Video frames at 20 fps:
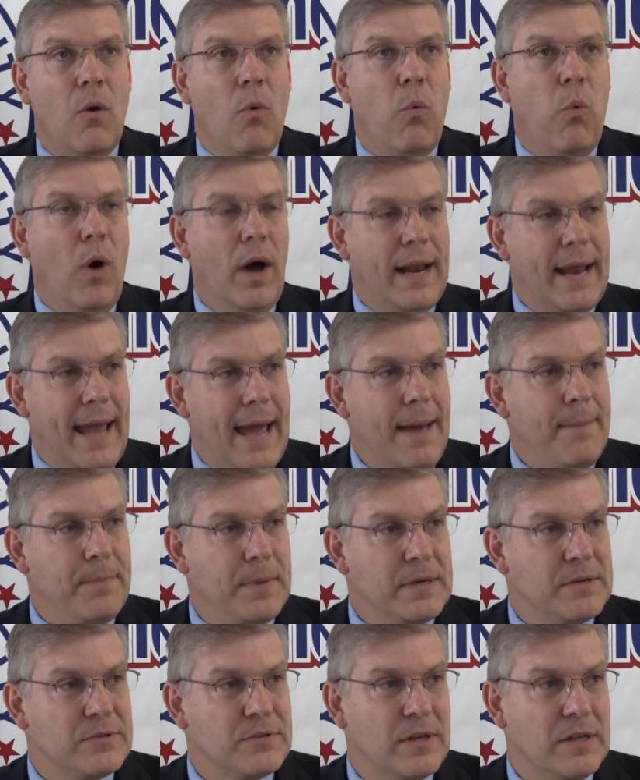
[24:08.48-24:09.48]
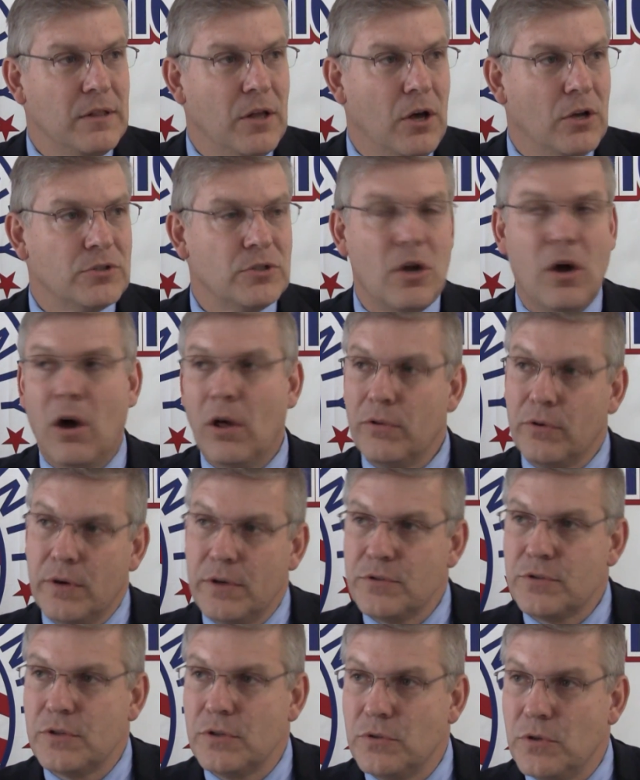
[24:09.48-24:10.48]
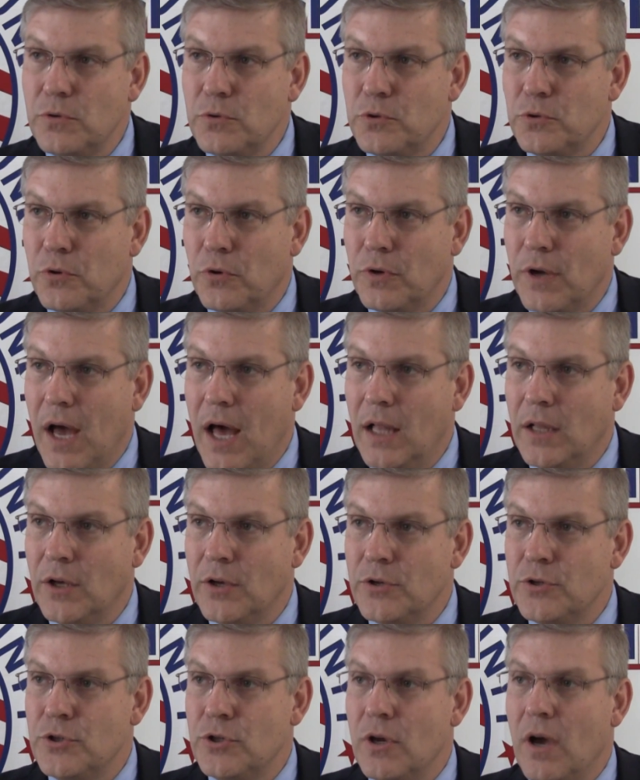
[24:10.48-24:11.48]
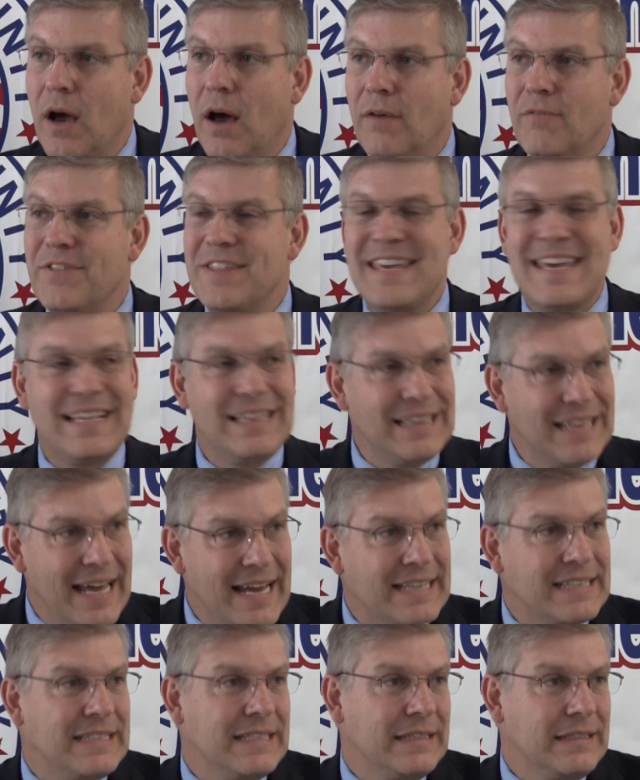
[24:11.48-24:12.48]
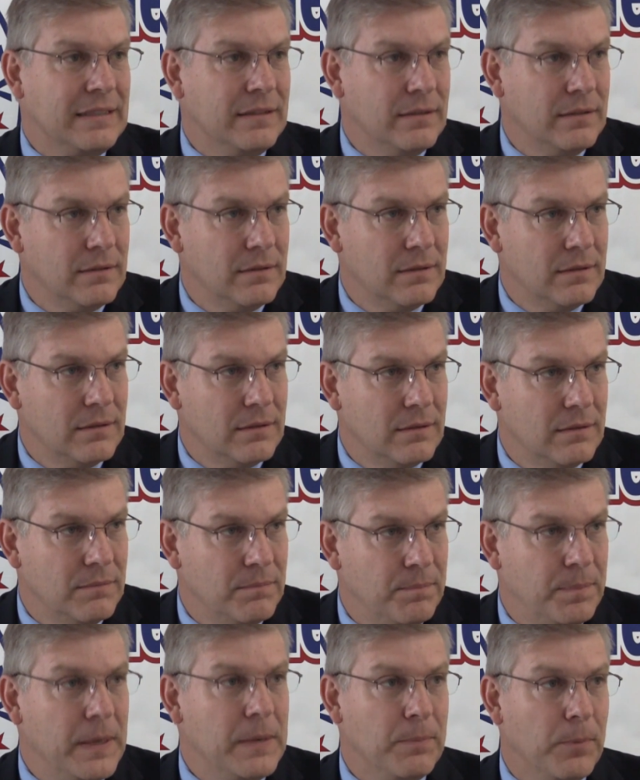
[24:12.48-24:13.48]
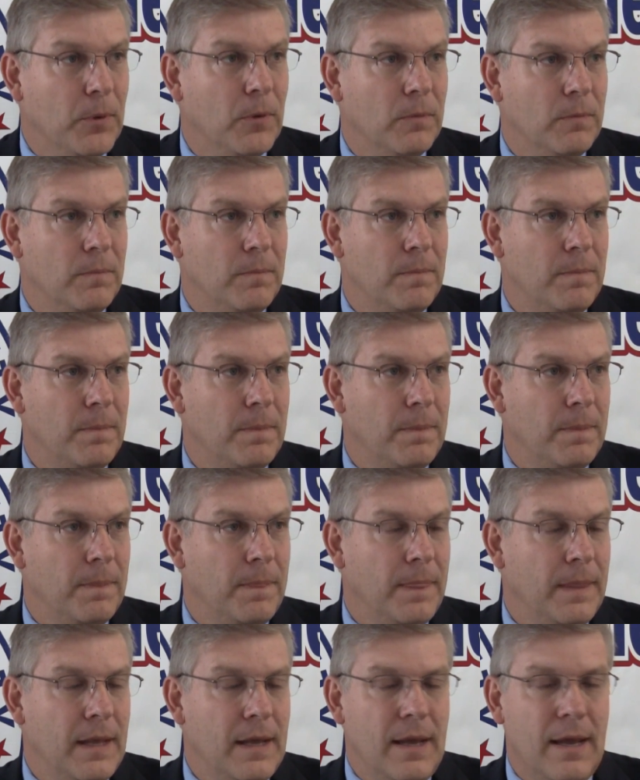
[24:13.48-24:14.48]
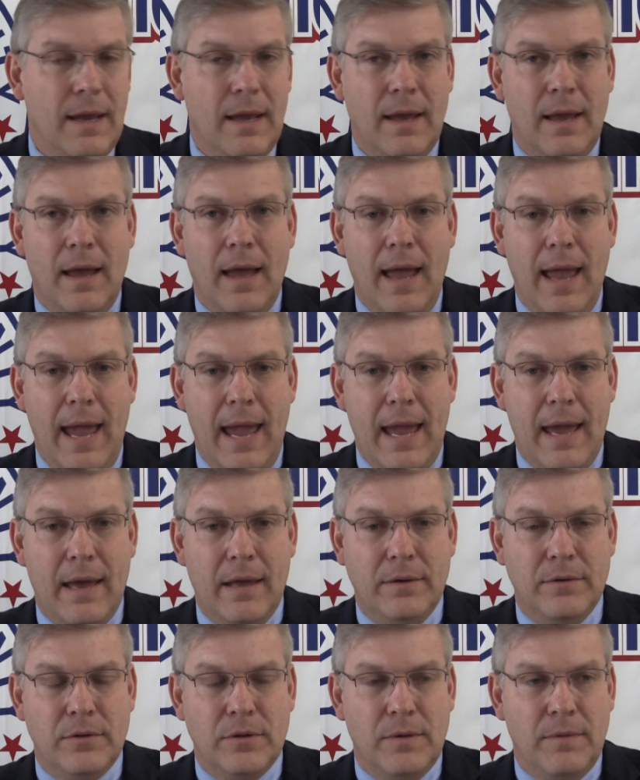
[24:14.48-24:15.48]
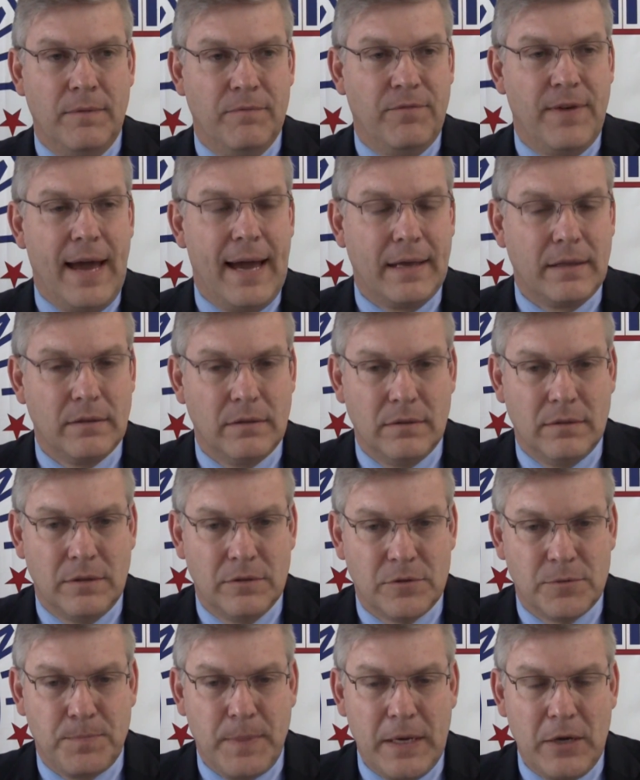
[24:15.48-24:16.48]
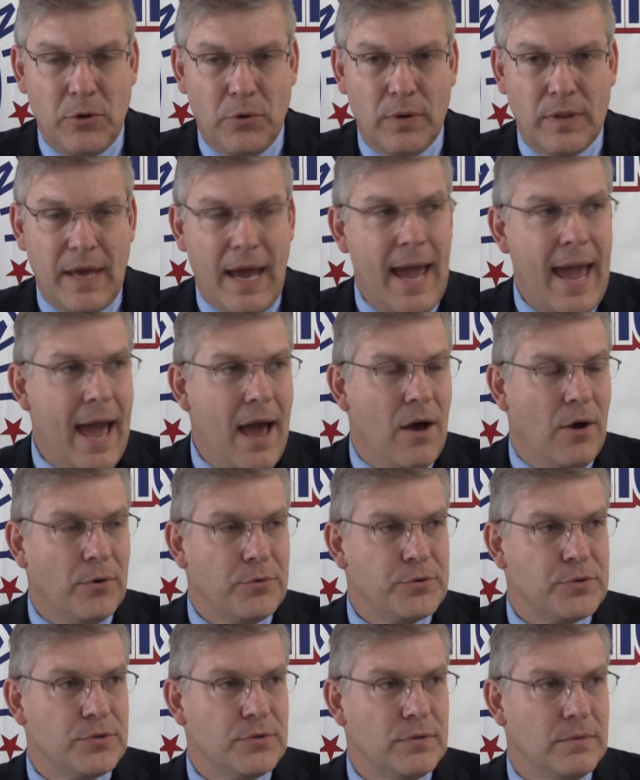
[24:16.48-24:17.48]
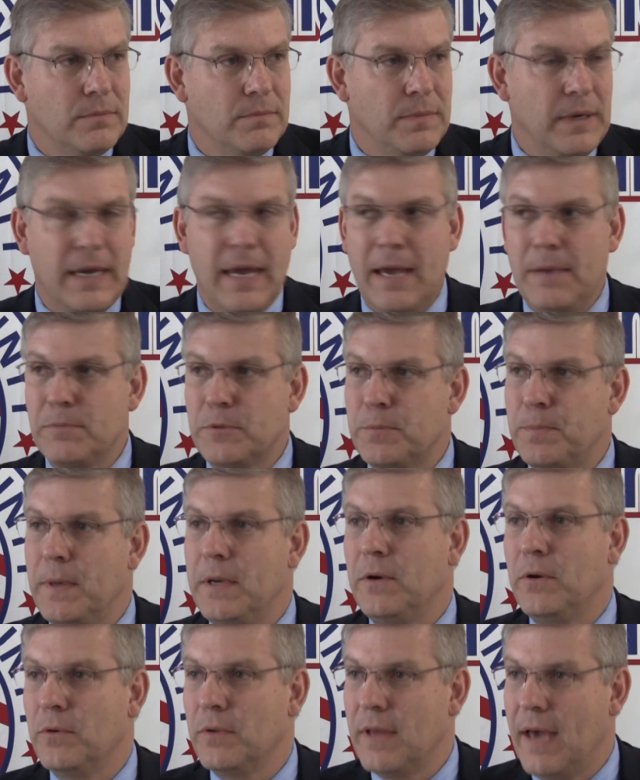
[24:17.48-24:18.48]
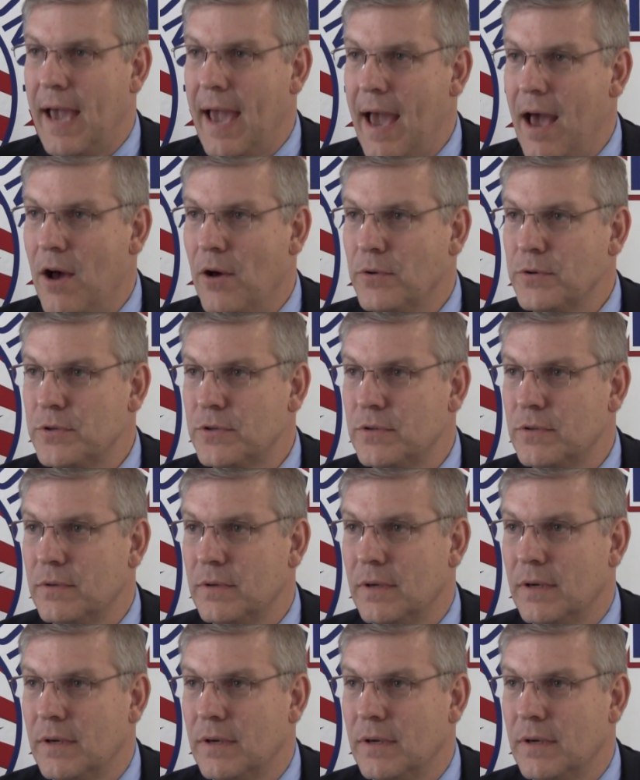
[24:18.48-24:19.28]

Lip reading: What happened is they lost all their institutional knowledge of the elected people. And in fact, the Speaker of the House became Speaker of the House.